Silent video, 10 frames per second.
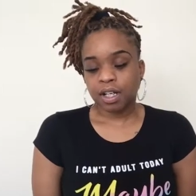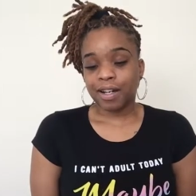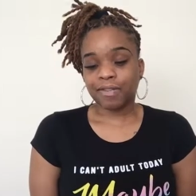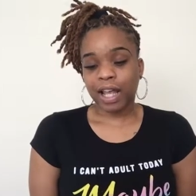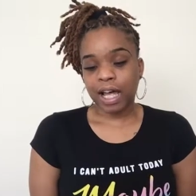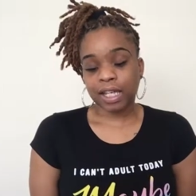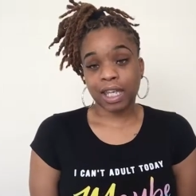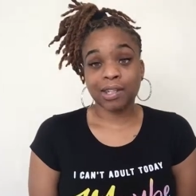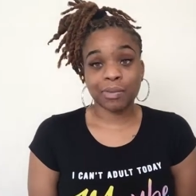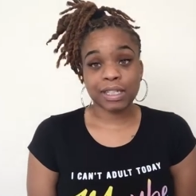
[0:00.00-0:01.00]
of like
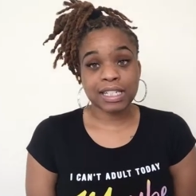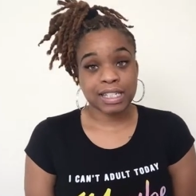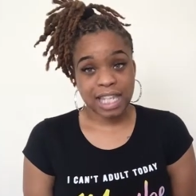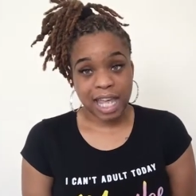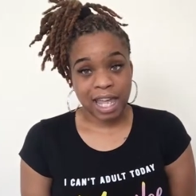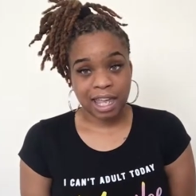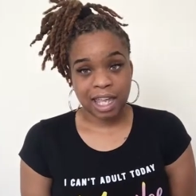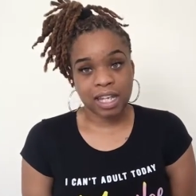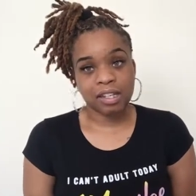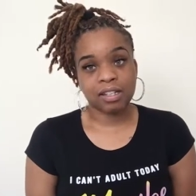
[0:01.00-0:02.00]
getting really
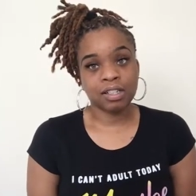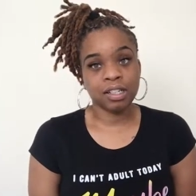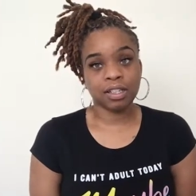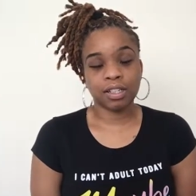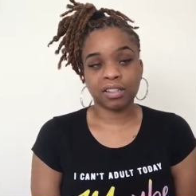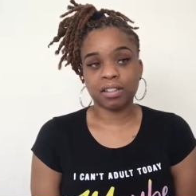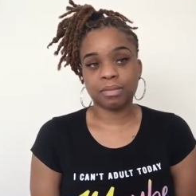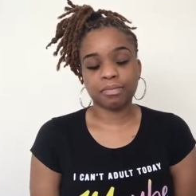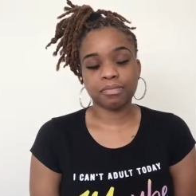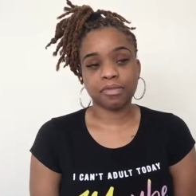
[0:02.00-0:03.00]
sad,
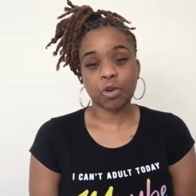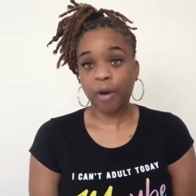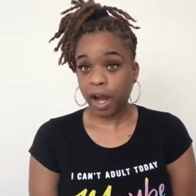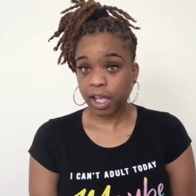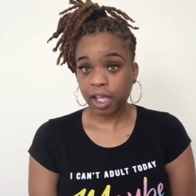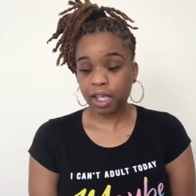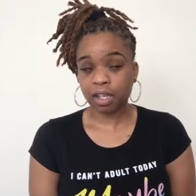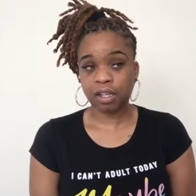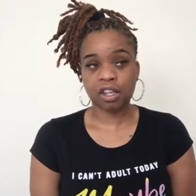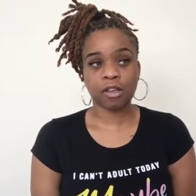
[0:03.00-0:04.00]
um,
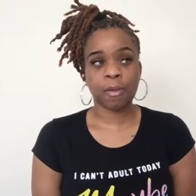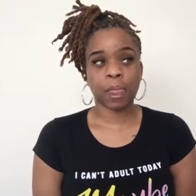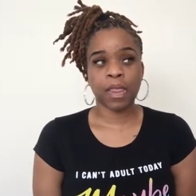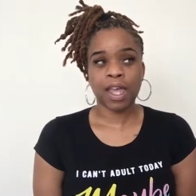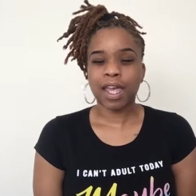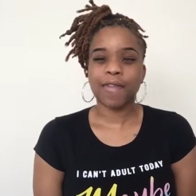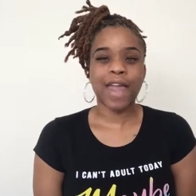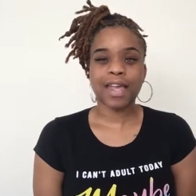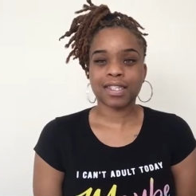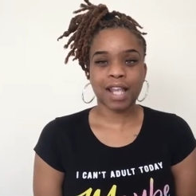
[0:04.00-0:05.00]
crying, and
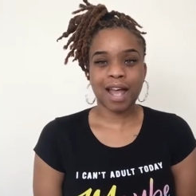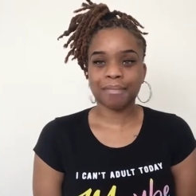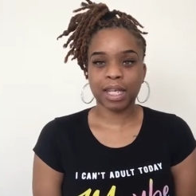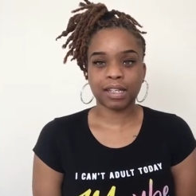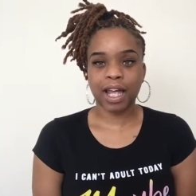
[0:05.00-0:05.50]
that's not me.